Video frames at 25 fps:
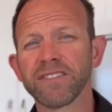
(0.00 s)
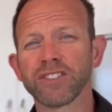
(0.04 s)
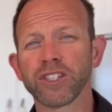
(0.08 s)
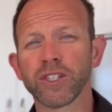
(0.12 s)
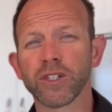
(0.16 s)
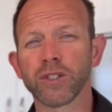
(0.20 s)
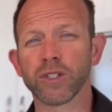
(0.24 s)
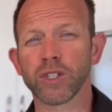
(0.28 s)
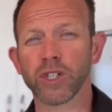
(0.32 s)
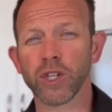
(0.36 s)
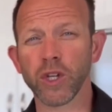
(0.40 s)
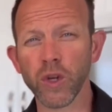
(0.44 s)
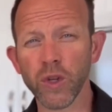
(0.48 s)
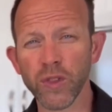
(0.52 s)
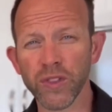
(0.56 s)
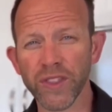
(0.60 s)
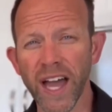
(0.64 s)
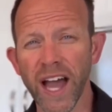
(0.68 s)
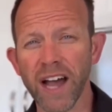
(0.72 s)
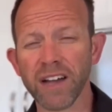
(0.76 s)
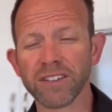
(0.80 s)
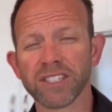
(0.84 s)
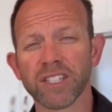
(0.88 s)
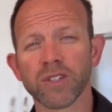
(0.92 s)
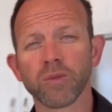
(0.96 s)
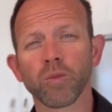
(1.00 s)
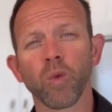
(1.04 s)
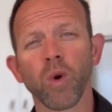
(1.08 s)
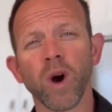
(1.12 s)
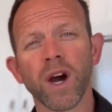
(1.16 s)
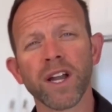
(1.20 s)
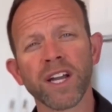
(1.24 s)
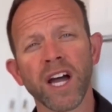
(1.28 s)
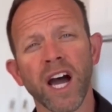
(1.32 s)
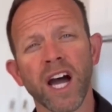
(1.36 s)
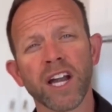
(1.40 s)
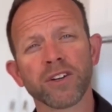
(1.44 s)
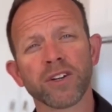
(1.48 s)
you two thousand one
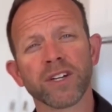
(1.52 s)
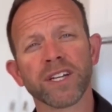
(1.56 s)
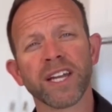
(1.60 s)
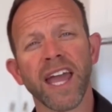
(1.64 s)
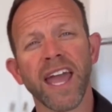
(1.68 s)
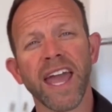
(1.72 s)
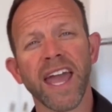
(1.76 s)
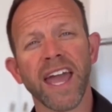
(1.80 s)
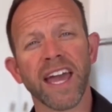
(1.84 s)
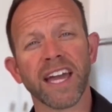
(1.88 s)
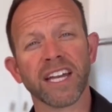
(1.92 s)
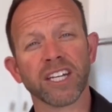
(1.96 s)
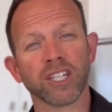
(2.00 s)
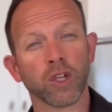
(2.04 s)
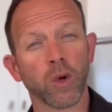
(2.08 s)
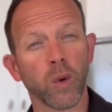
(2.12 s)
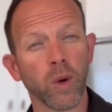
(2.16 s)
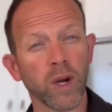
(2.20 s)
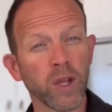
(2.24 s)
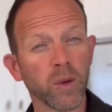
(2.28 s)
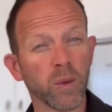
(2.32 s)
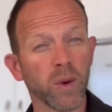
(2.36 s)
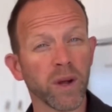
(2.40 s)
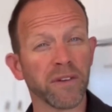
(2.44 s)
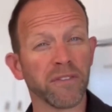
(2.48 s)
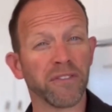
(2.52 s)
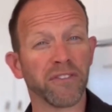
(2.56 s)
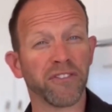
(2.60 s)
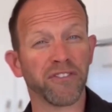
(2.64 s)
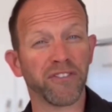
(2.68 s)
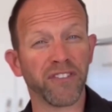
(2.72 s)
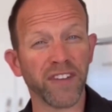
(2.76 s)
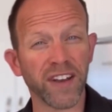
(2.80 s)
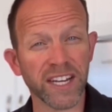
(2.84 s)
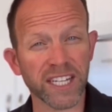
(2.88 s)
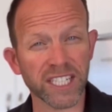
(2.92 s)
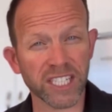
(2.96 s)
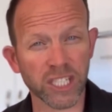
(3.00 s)
hundred twenty-one
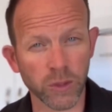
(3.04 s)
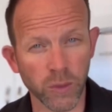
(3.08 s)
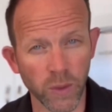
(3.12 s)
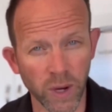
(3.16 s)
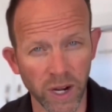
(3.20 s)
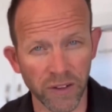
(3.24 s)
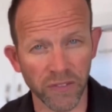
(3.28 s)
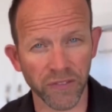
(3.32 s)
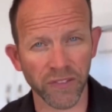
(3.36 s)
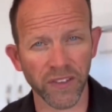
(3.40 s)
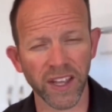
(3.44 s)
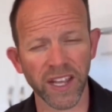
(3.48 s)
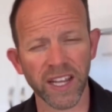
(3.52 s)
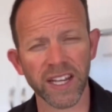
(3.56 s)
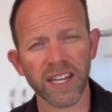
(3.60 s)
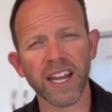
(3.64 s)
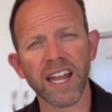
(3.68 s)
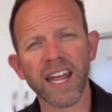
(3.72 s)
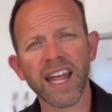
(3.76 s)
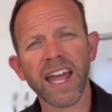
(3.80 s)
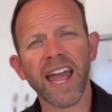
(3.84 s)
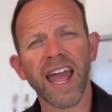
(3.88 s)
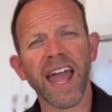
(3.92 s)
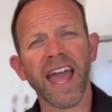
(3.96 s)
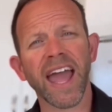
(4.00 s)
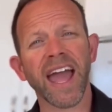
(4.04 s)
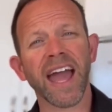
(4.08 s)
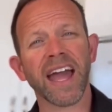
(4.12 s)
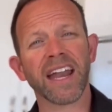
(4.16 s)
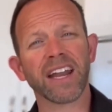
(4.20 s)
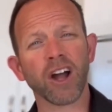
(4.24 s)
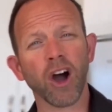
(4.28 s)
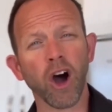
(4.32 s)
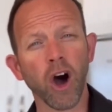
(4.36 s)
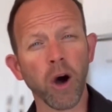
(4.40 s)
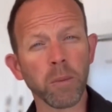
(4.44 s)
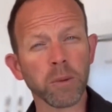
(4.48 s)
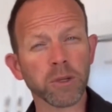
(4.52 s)
finished square feet and
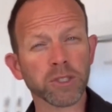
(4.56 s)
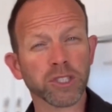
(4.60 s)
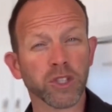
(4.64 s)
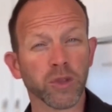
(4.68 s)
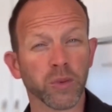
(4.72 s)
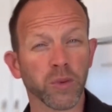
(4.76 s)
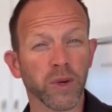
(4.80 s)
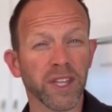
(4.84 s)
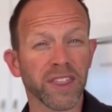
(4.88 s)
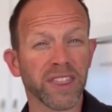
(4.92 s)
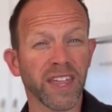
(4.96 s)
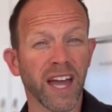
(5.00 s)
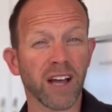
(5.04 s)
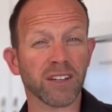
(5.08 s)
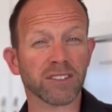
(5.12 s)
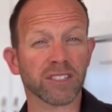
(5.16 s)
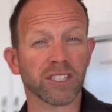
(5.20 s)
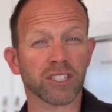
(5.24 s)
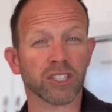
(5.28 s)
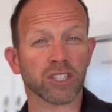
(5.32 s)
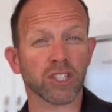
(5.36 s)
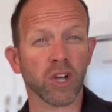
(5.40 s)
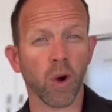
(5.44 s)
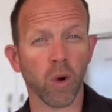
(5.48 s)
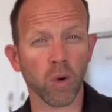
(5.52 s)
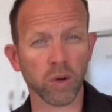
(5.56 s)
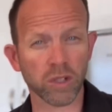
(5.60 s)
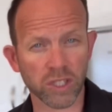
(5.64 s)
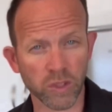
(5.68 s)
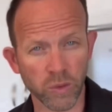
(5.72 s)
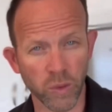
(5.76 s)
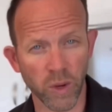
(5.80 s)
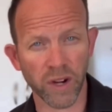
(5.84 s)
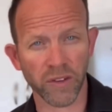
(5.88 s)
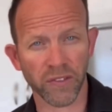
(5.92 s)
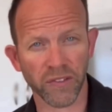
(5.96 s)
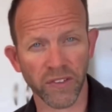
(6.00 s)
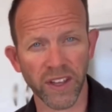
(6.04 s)
almost three thousand total
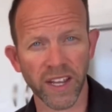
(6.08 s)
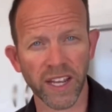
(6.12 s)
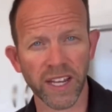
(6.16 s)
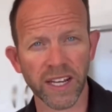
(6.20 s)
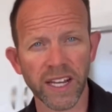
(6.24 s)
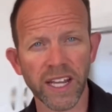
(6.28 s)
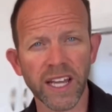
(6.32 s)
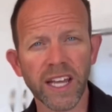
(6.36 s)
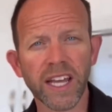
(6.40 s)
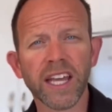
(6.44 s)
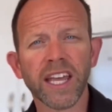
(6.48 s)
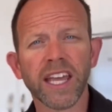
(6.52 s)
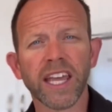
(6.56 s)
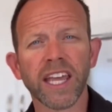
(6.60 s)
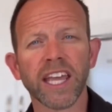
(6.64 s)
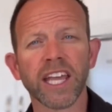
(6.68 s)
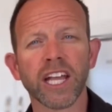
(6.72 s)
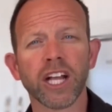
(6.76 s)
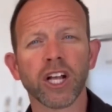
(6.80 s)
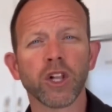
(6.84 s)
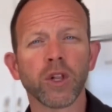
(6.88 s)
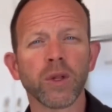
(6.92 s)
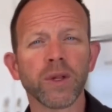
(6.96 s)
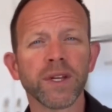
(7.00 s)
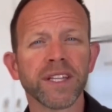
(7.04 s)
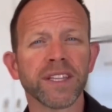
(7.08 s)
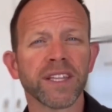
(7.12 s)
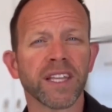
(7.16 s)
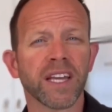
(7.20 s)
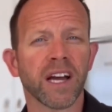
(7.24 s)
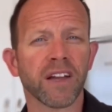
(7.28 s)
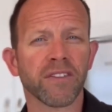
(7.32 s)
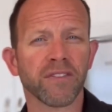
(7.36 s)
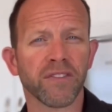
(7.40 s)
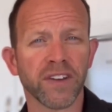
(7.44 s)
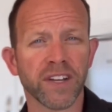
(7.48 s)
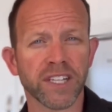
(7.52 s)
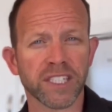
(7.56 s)
square feet, including the
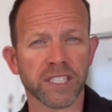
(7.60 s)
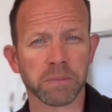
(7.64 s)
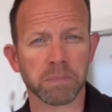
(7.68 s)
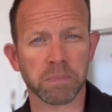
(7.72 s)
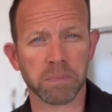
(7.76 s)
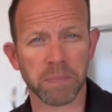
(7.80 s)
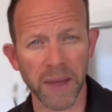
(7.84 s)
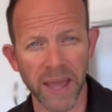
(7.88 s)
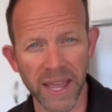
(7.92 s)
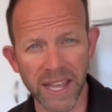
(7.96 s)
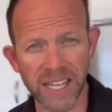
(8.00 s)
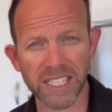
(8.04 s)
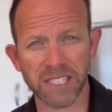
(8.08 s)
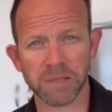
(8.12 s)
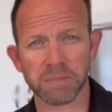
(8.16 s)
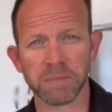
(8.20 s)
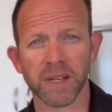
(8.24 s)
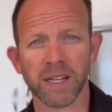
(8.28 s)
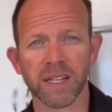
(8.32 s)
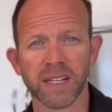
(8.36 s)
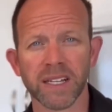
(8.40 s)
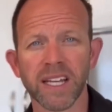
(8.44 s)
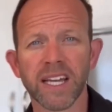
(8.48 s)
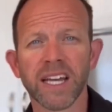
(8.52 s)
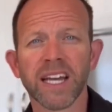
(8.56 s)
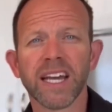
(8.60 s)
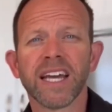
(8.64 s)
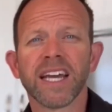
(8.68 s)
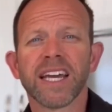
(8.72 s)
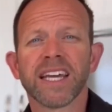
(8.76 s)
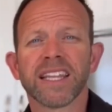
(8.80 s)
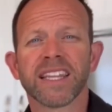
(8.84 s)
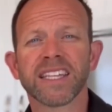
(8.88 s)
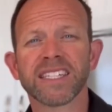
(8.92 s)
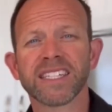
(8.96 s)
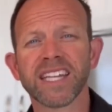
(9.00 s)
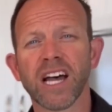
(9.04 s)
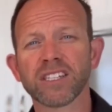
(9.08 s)
unfinished basement.
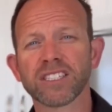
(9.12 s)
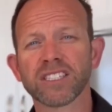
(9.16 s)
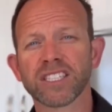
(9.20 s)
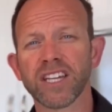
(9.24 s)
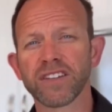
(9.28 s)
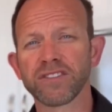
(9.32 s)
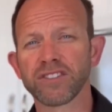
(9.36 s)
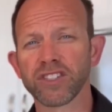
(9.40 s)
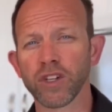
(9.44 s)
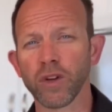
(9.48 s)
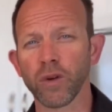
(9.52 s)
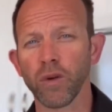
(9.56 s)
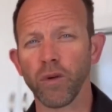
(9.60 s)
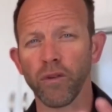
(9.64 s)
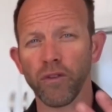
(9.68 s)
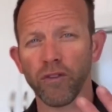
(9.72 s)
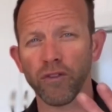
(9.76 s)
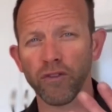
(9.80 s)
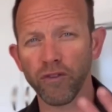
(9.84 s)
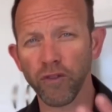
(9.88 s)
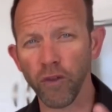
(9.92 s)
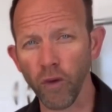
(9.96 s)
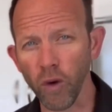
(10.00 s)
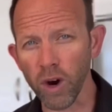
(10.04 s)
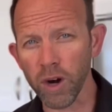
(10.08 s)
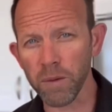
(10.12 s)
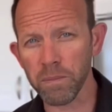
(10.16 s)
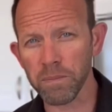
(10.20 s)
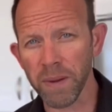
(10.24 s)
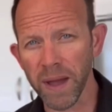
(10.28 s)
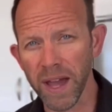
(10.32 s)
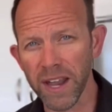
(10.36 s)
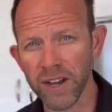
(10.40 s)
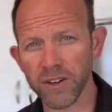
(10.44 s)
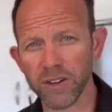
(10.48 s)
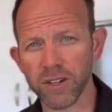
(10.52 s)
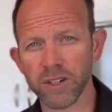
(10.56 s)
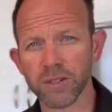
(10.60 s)
This house gives you four
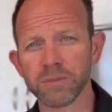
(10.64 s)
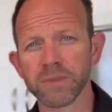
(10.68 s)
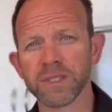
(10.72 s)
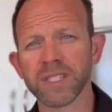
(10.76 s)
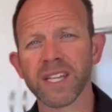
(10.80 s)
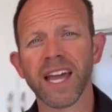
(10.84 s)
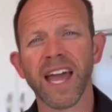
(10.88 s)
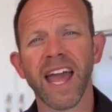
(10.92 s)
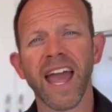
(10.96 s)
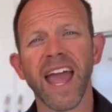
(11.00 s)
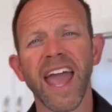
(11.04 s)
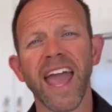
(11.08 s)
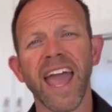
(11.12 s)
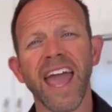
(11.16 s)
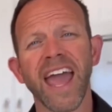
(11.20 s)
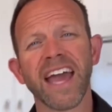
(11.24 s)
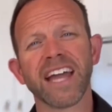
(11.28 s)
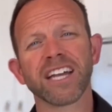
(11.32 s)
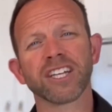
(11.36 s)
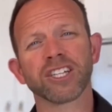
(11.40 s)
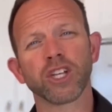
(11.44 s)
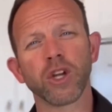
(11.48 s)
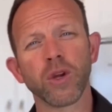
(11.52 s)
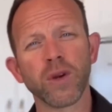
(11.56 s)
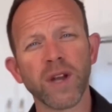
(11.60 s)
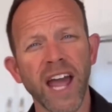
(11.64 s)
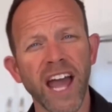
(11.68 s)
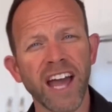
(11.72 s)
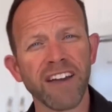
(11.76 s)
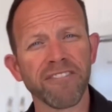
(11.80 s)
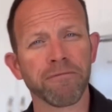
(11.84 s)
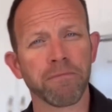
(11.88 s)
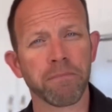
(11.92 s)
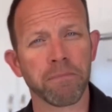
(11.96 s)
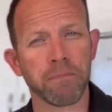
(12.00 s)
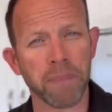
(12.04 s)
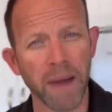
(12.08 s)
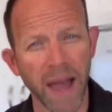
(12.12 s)
bedrooms and two and a
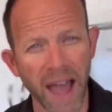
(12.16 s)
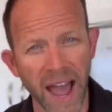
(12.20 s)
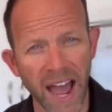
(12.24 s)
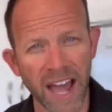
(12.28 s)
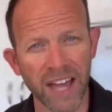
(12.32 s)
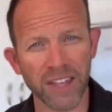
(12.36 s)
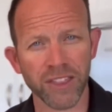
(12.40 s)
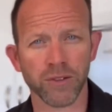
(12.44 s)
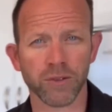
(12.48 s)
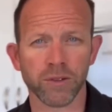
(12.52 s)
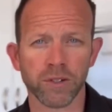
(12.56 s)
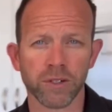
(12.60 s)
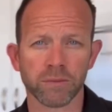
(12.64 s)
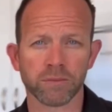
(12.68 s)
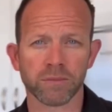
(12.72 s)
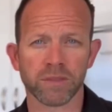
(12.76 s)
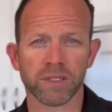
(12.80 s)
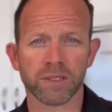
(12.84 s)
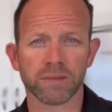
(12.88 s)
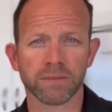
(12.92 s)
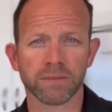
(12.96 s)
half bathrooms.